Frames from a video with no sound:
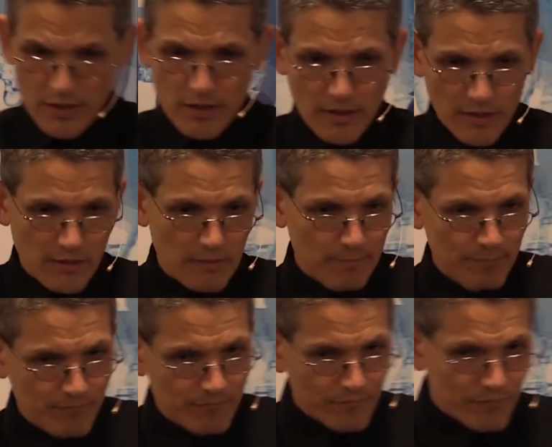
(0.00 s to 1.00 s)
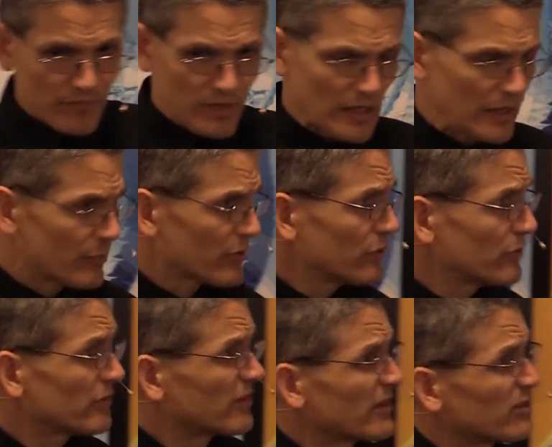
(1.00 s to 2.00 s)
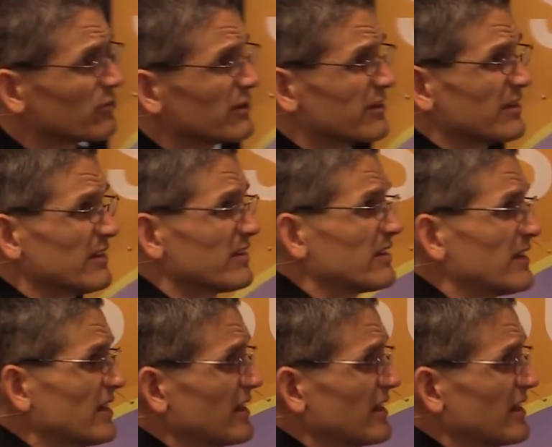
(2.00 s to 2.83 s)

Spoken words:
It produces this resistin,